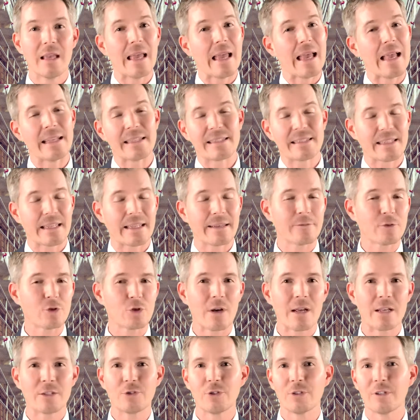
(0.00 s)
instead of
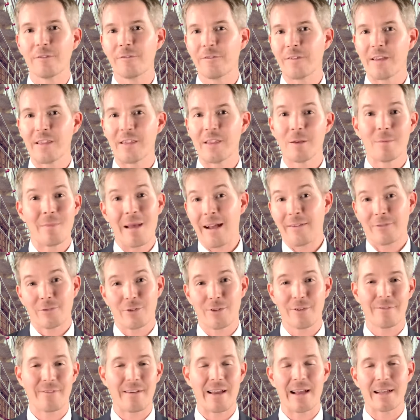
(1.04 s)
trying to defend them after the
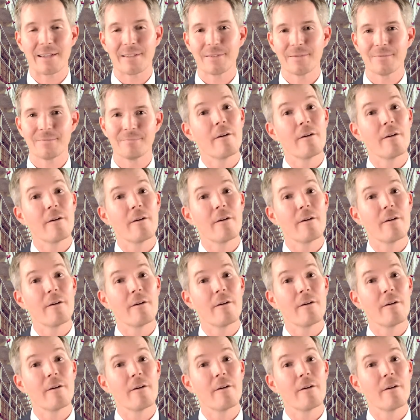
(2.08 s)
fact.